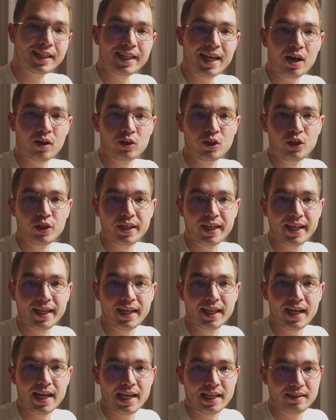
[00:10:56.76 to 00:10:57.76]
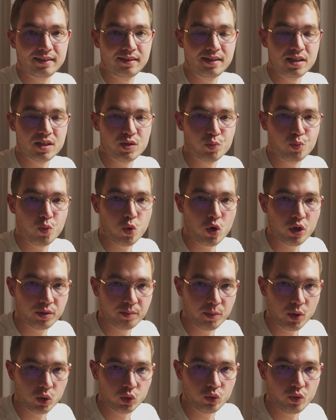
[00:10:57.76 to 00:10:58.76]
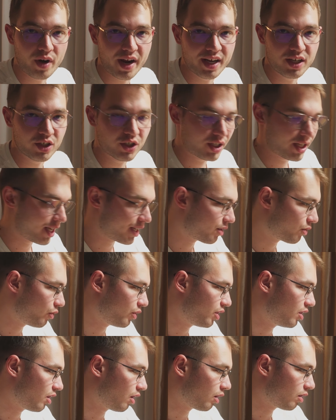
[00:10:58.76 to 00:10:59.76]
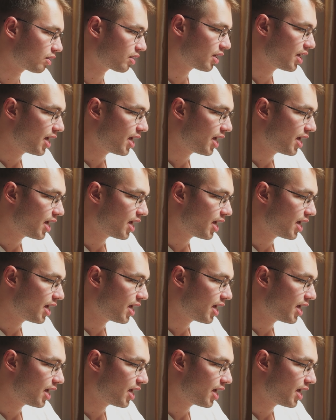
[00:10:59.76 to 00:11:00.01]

Now, looking at the sport mode range test results,